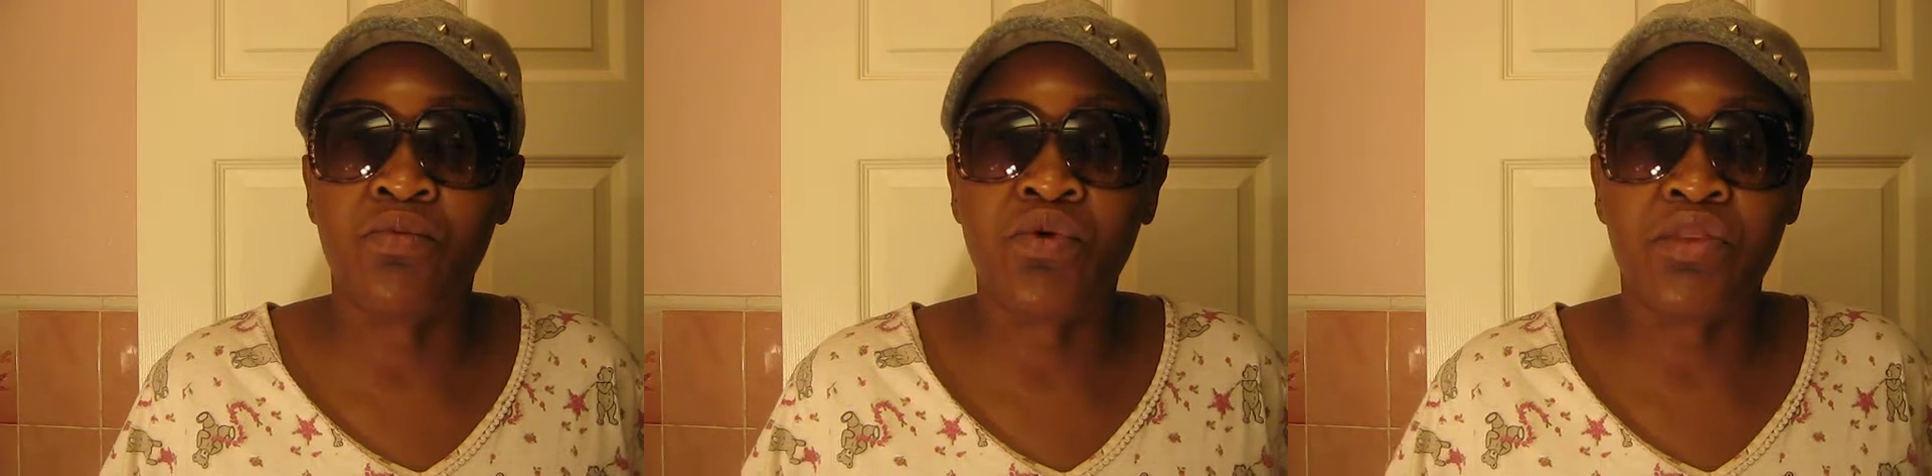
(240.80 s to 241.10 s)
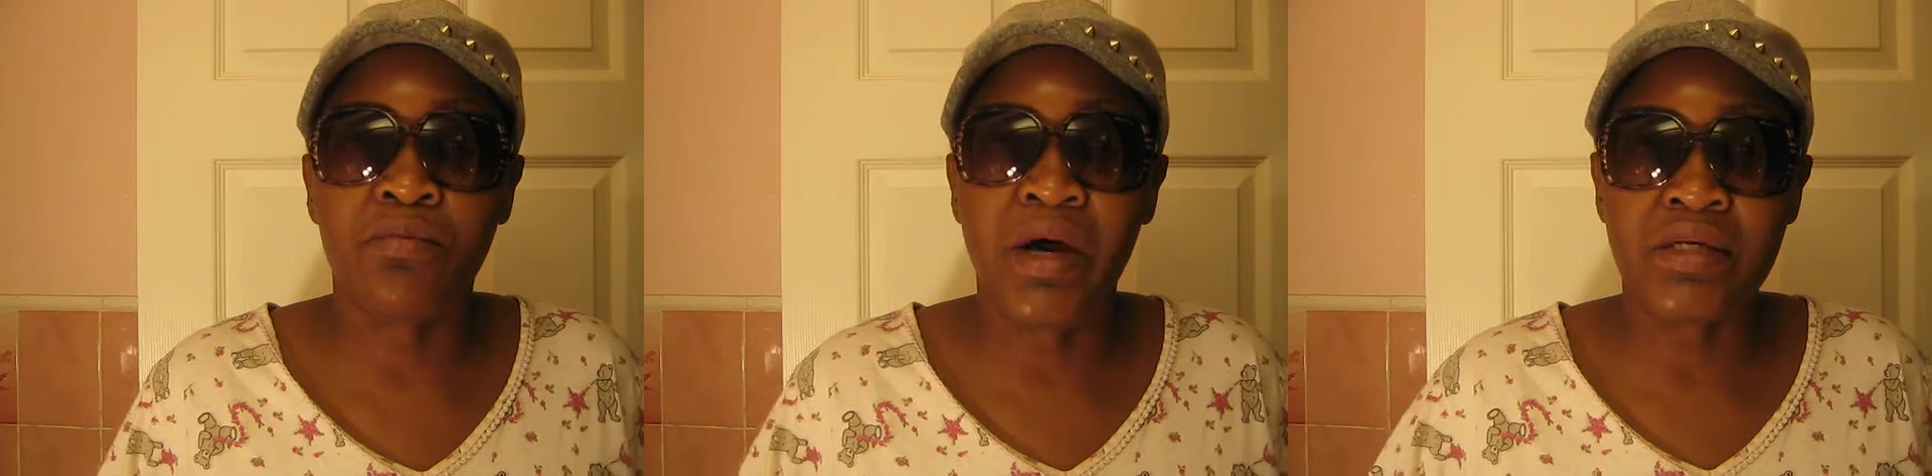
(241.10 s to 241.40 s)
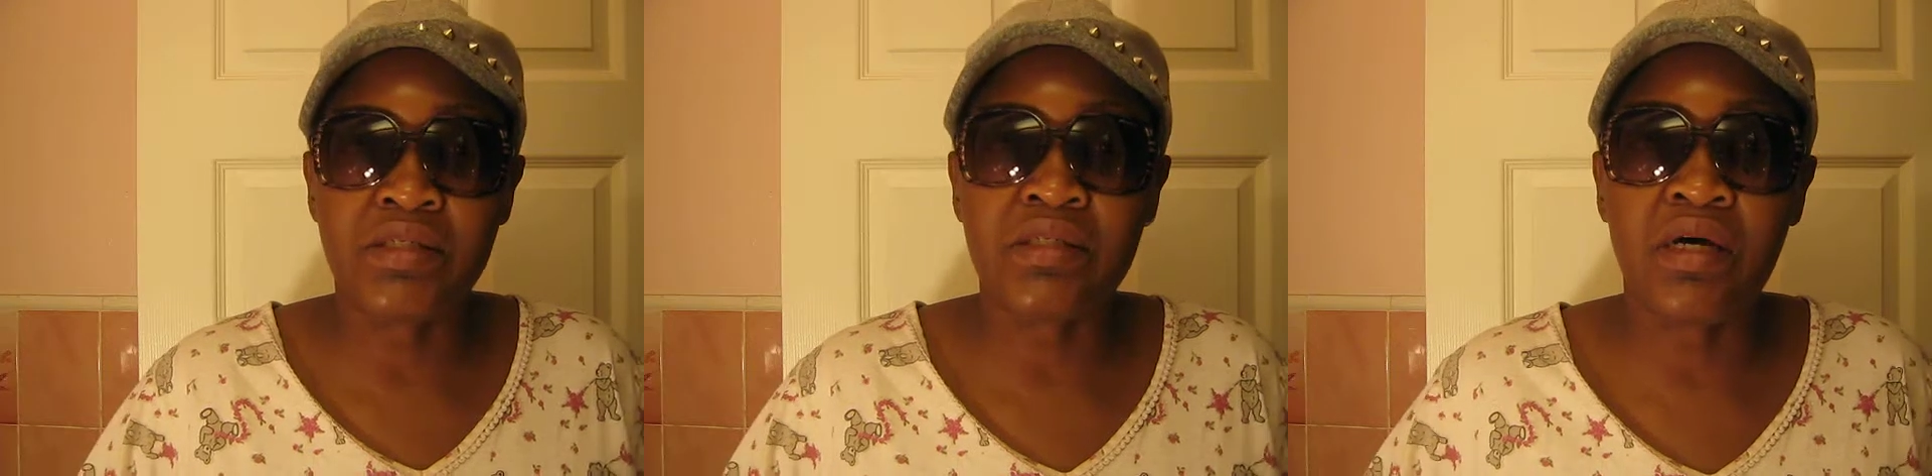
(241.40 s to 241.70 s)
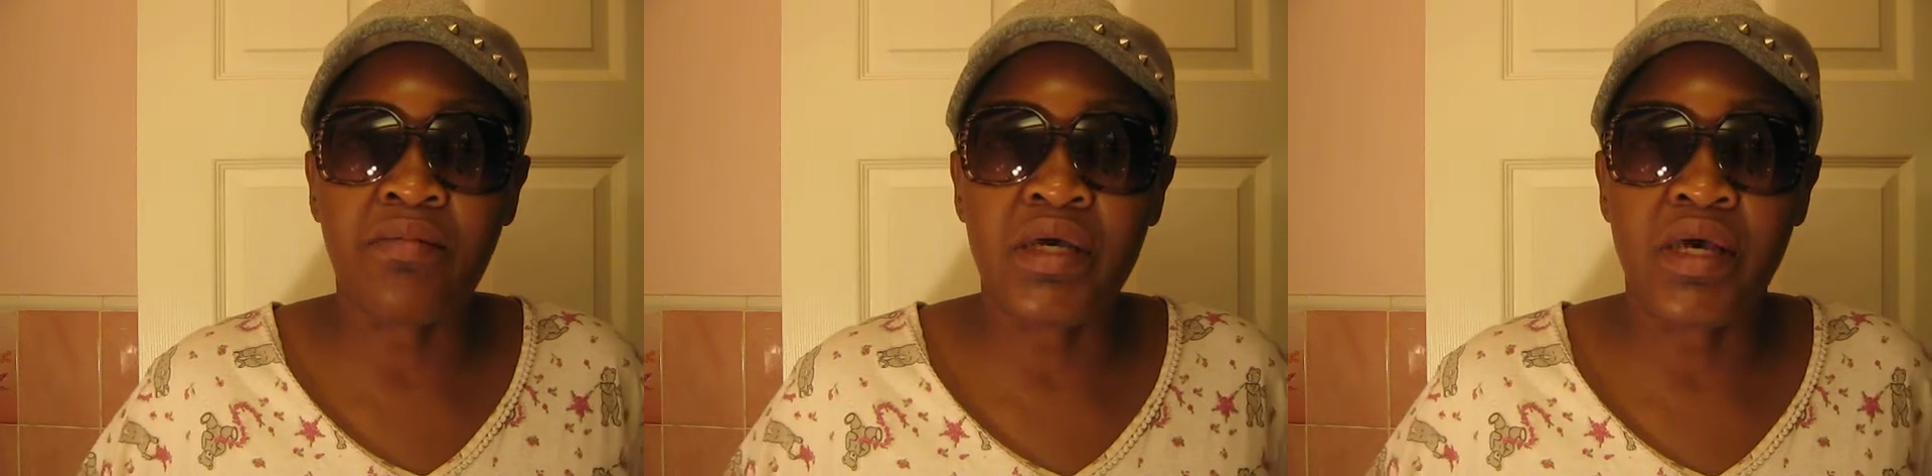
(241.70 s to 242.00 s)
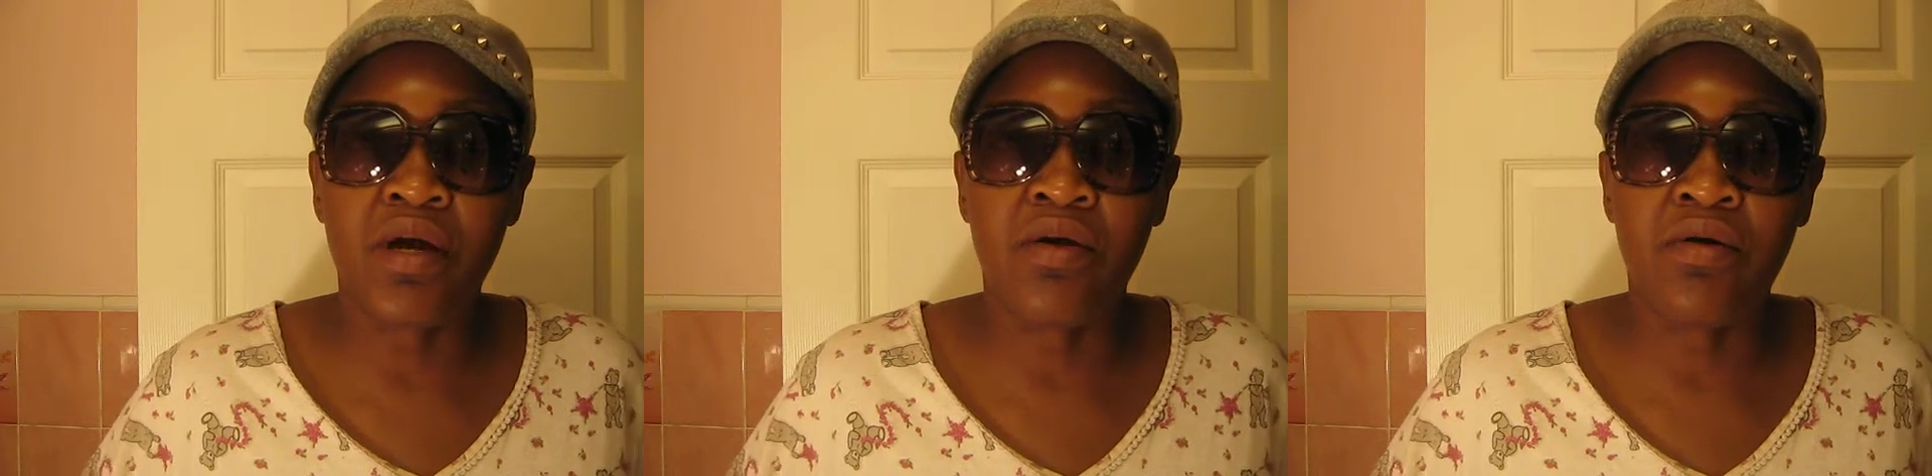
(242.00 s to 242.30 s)
with my stomach
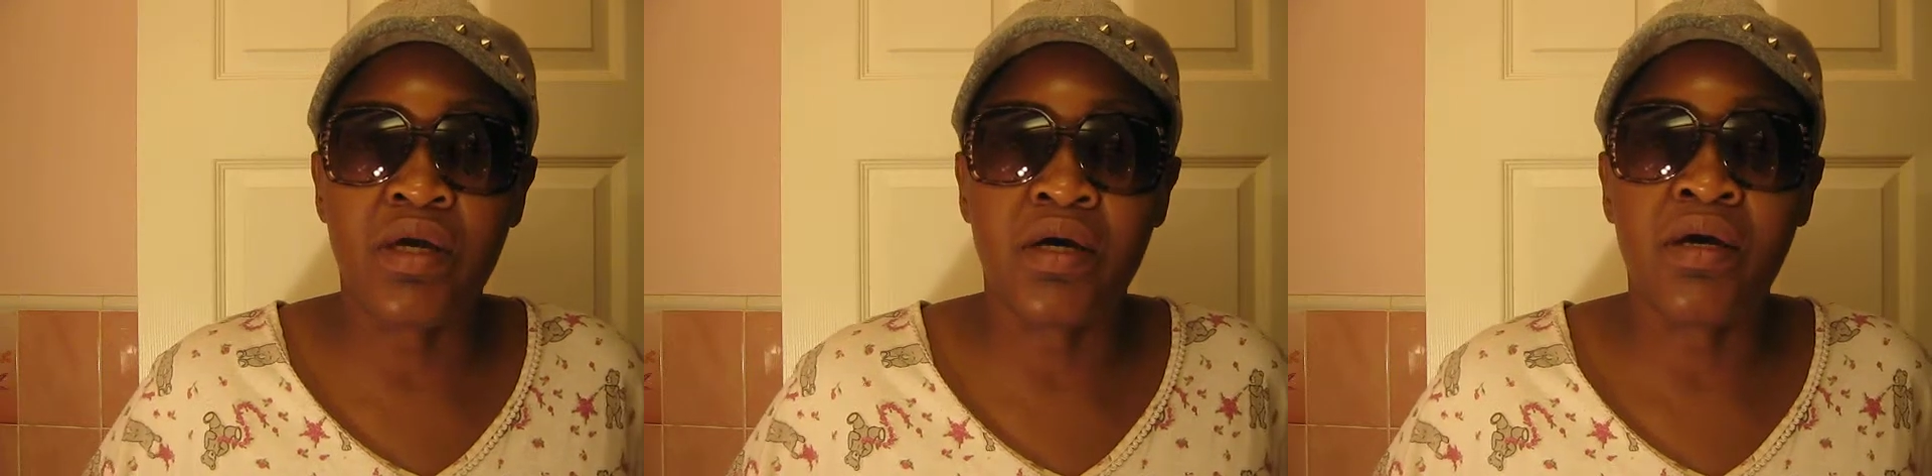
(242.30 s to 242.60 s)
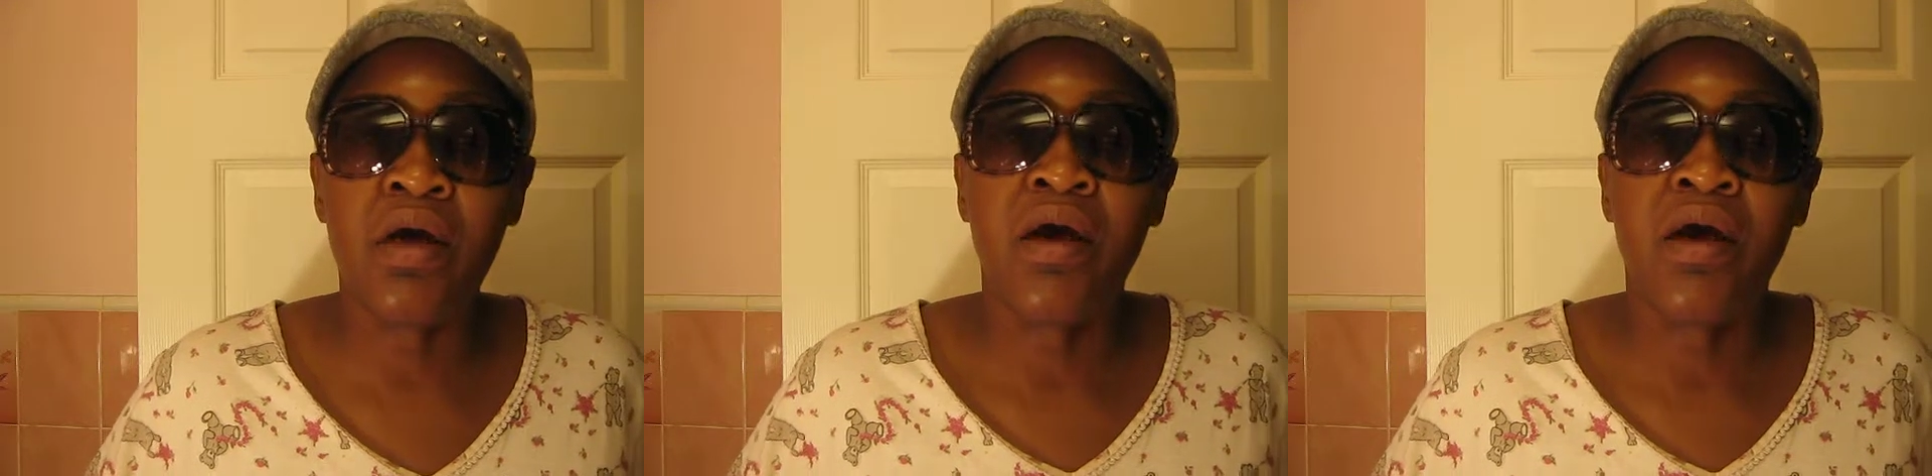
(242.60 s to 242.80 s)
area.